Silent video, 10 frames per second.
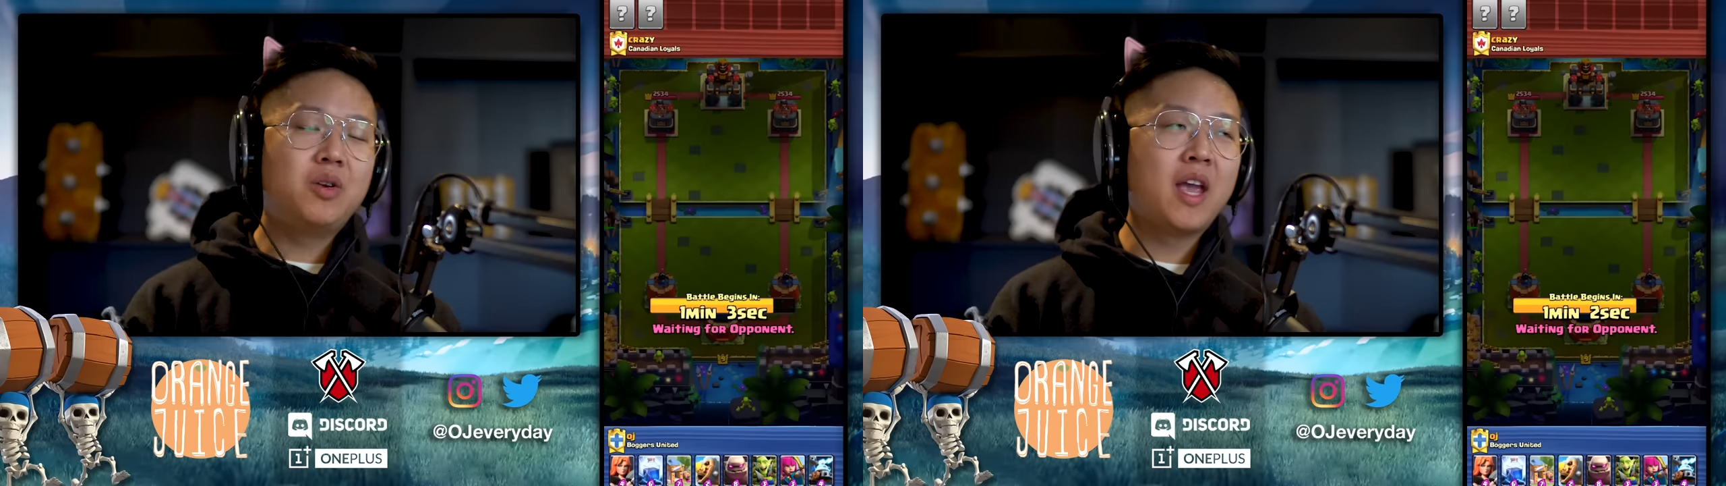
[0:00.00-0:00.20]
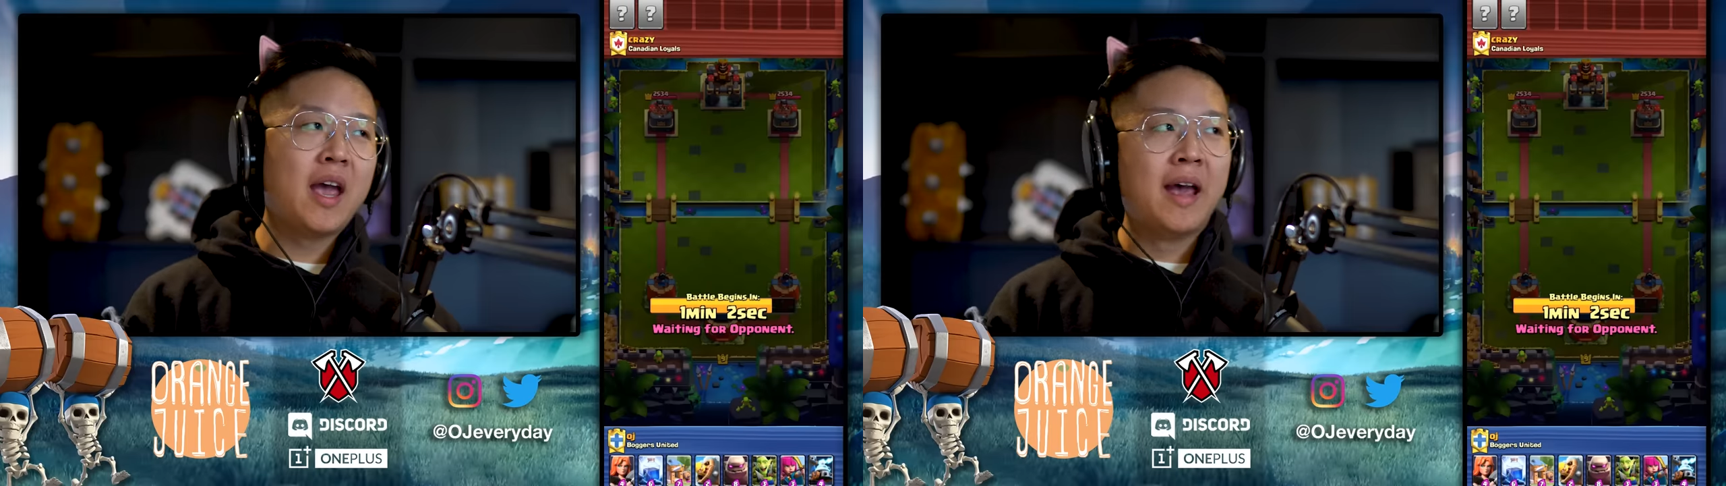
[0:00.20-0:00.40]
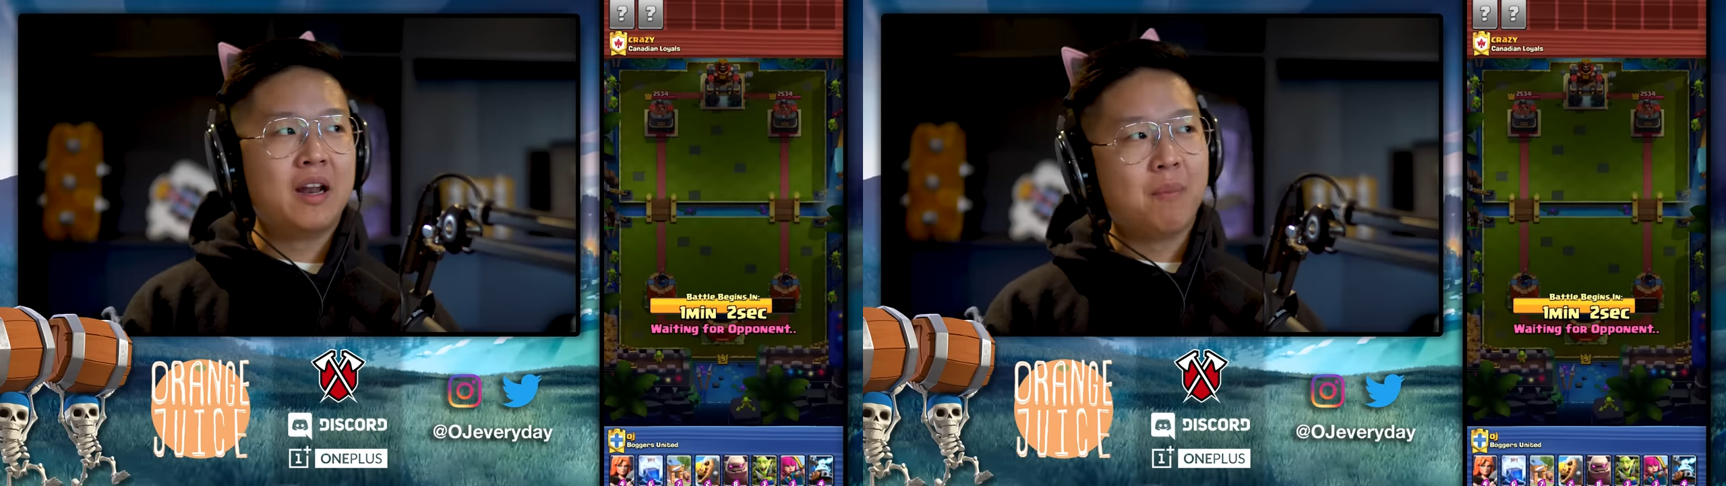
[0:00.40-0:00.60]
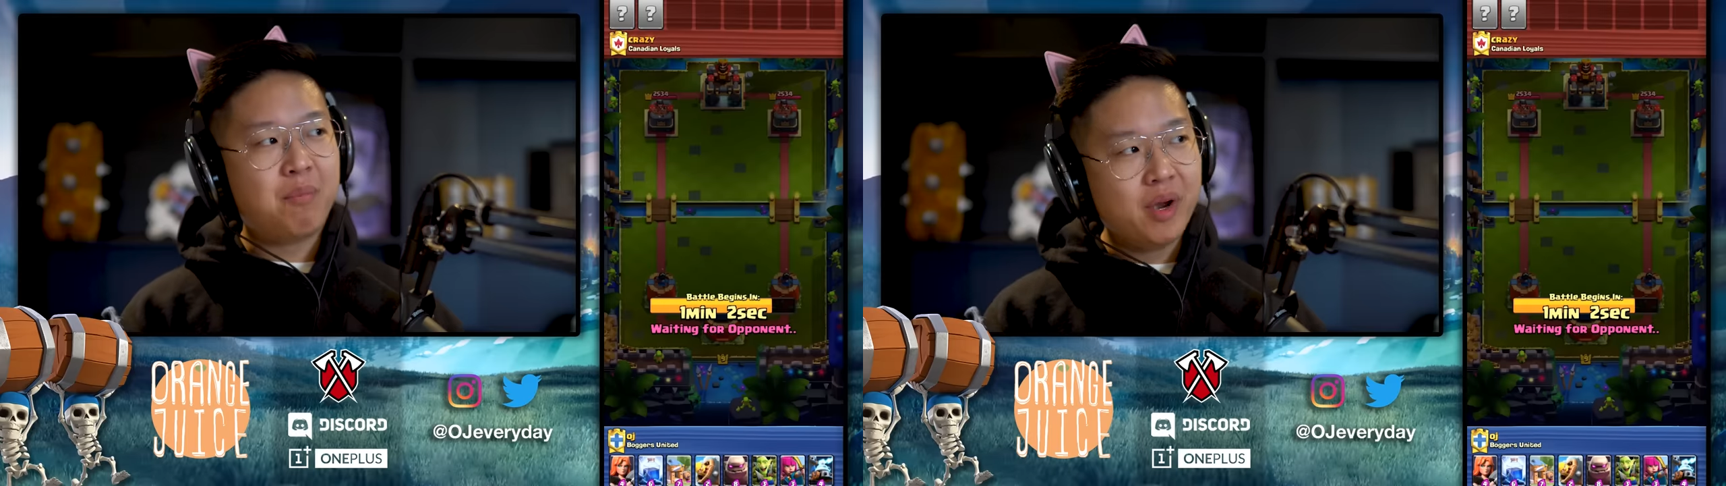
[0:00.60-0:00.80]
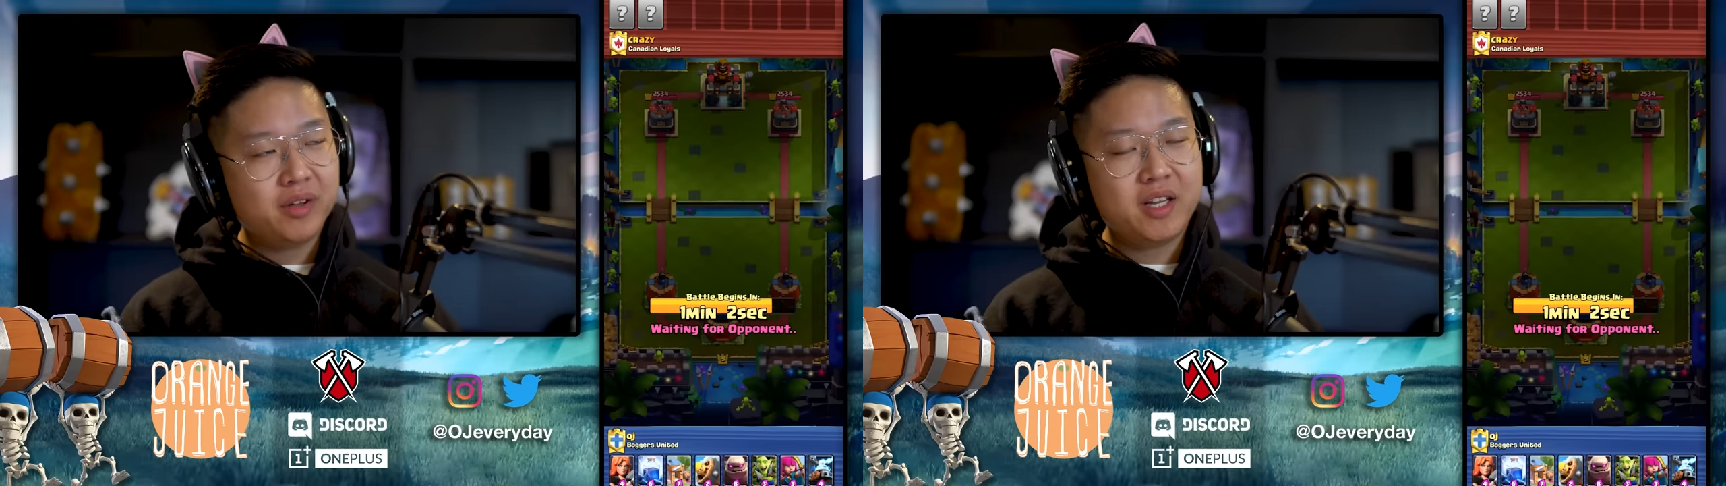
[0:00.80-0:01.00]
you get a
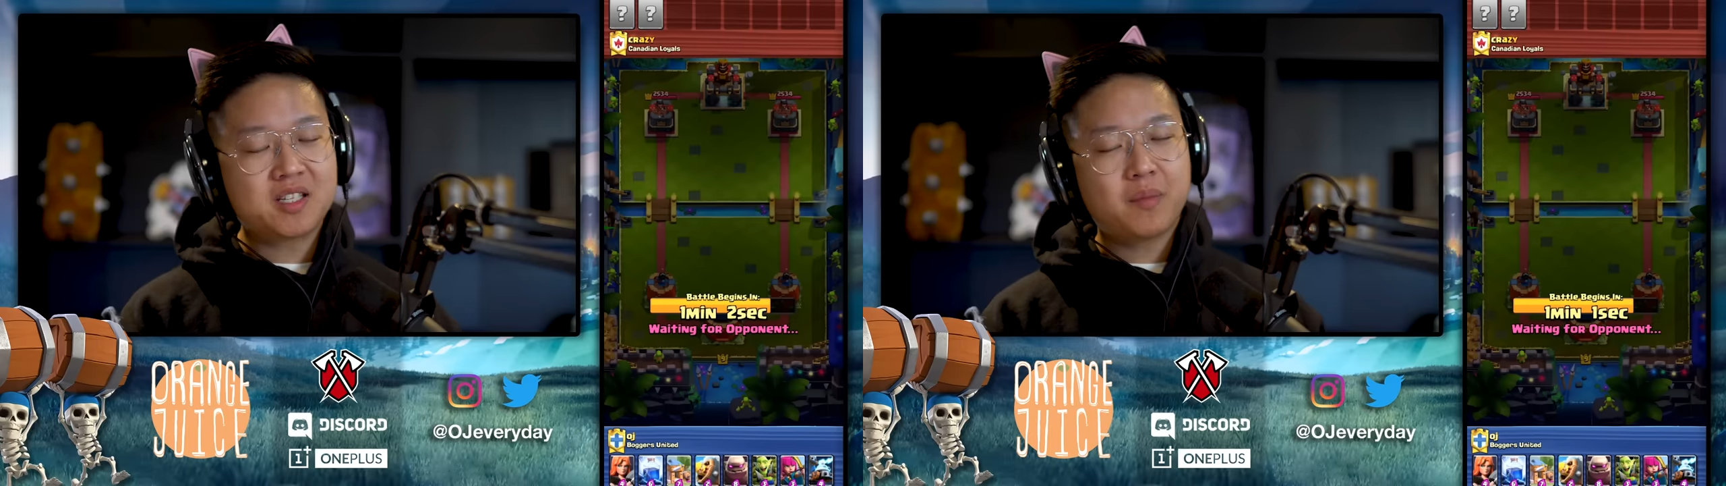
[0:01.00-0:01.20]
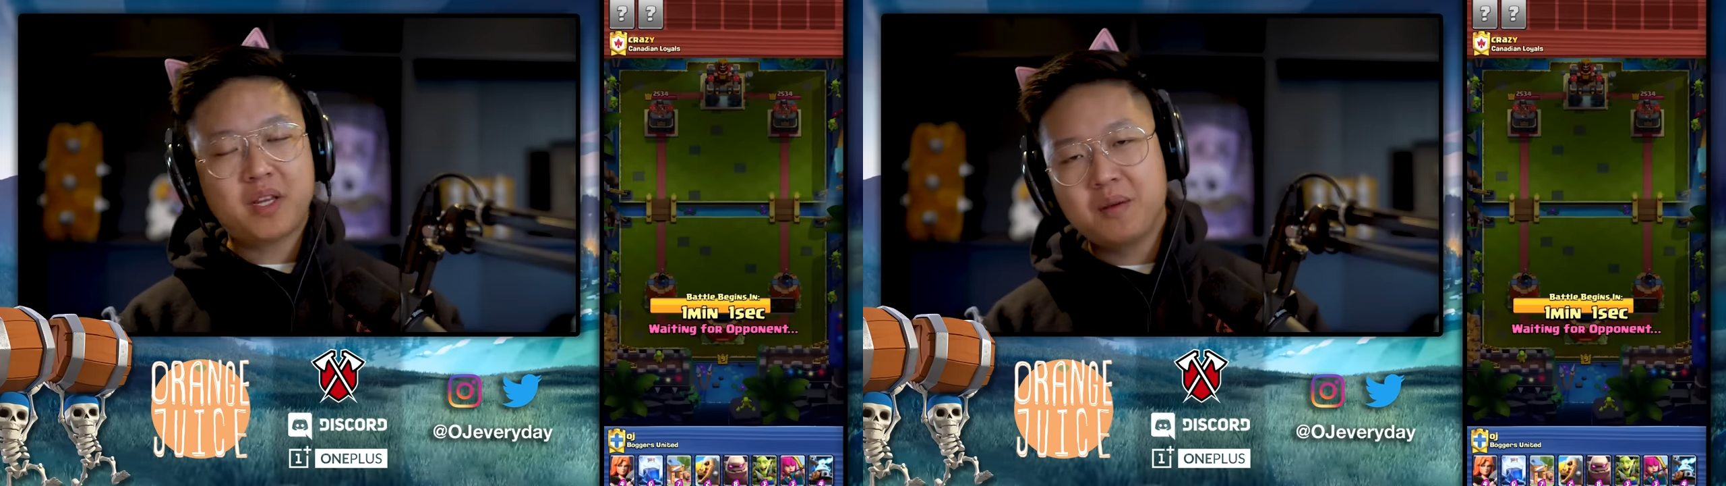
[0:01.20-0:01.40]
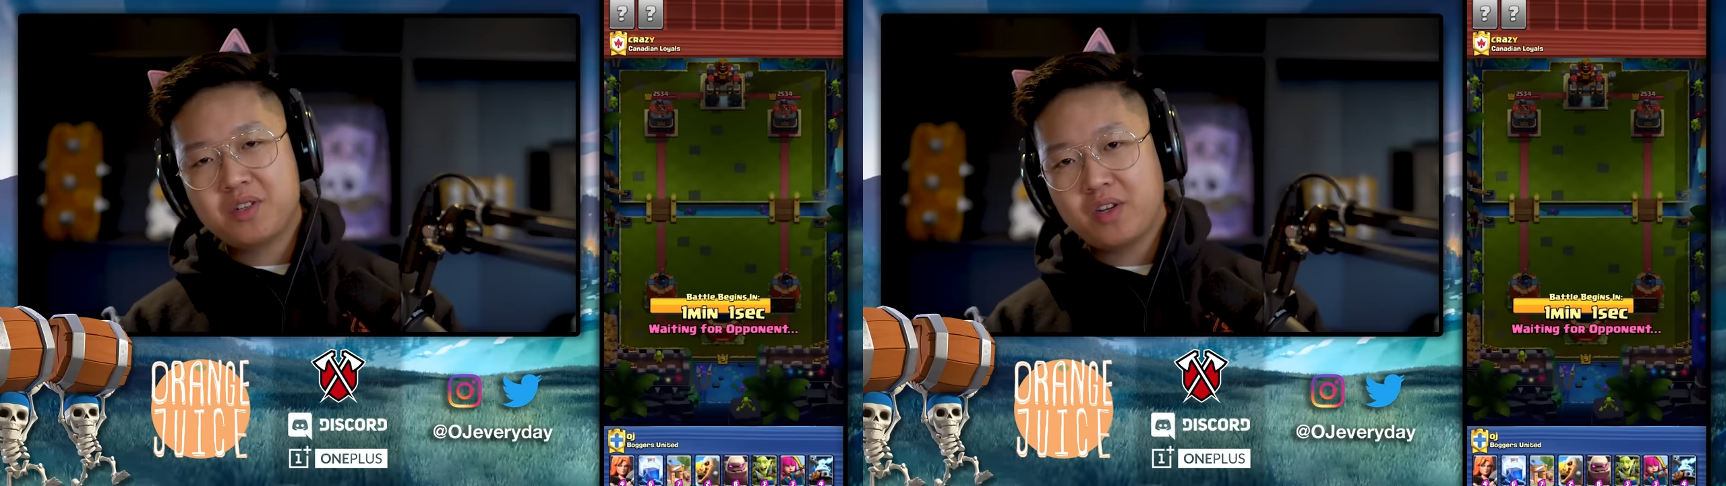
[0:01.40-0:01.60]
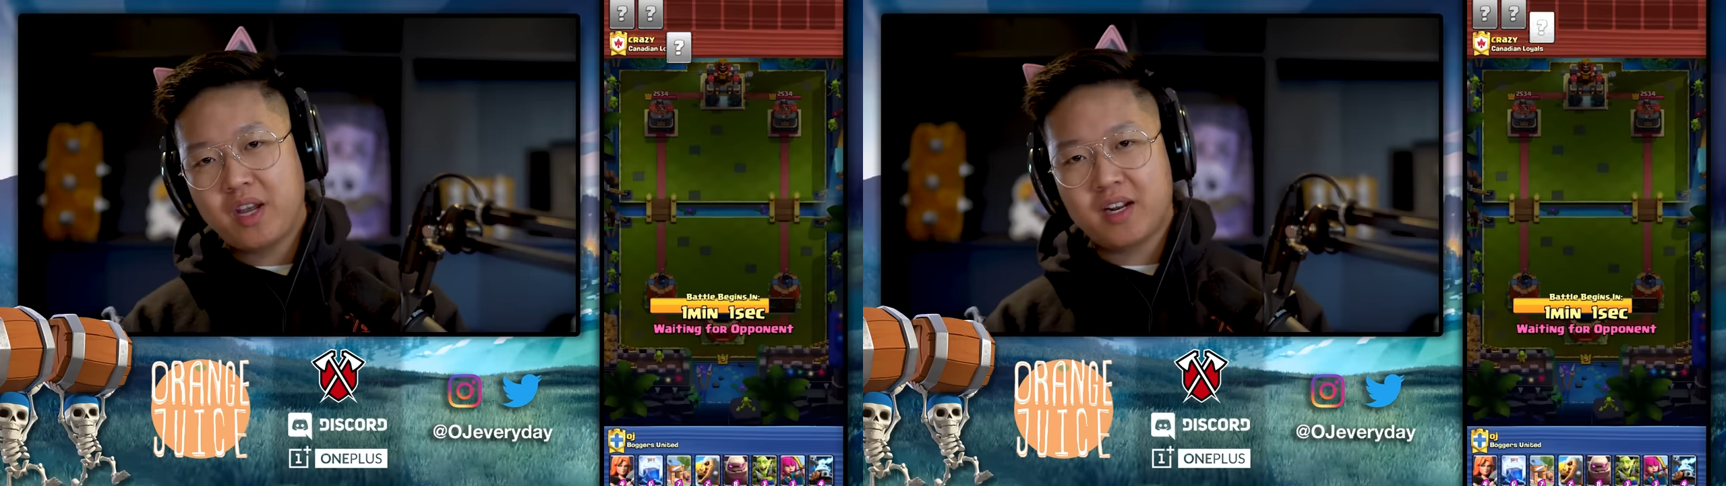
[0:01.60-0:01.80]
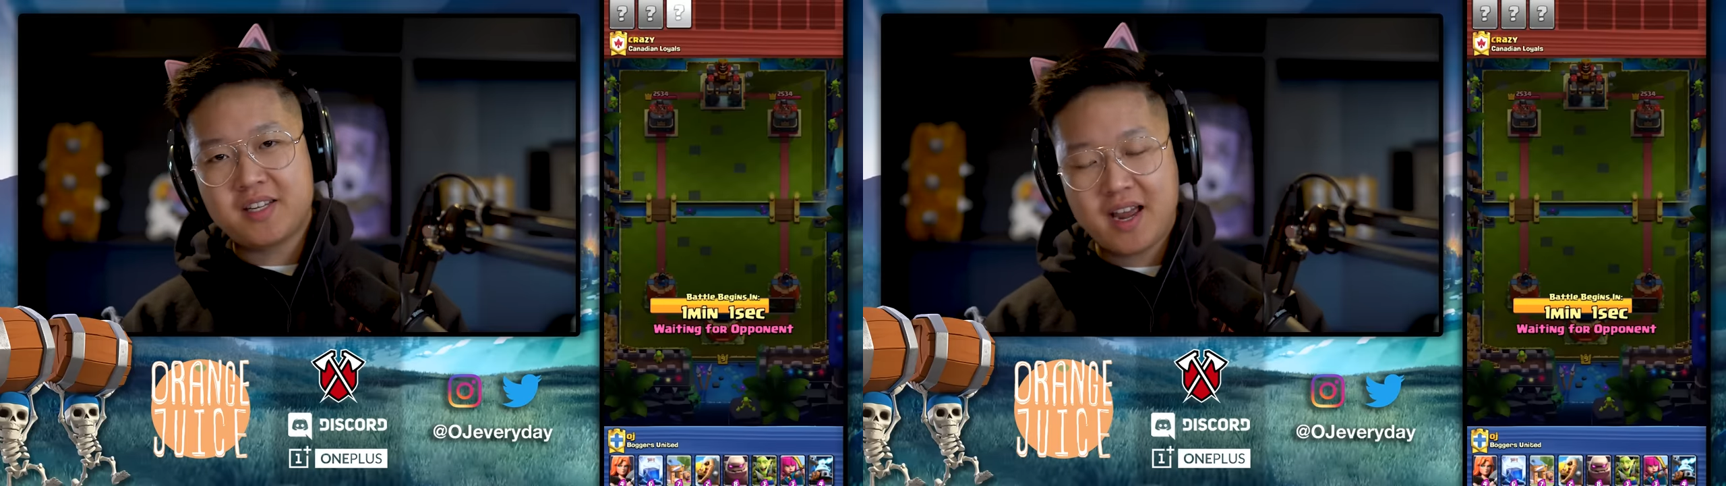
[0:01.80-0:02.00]
building sometimes, you
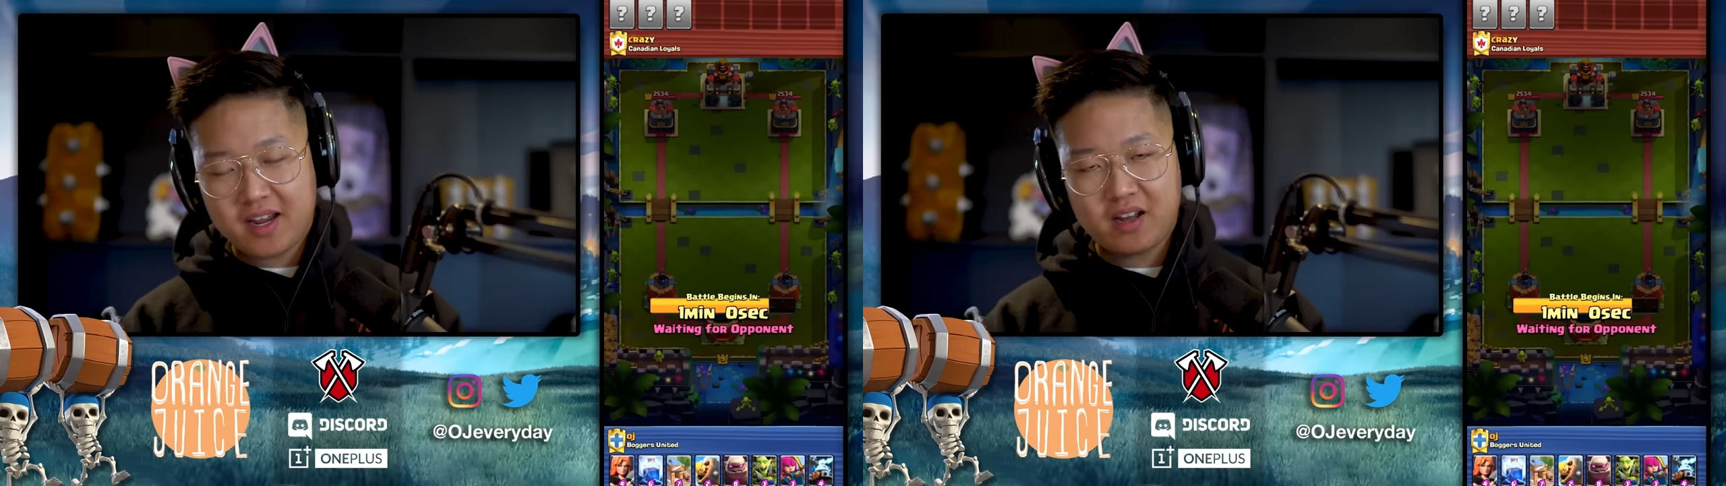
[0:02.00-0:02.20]
get a tank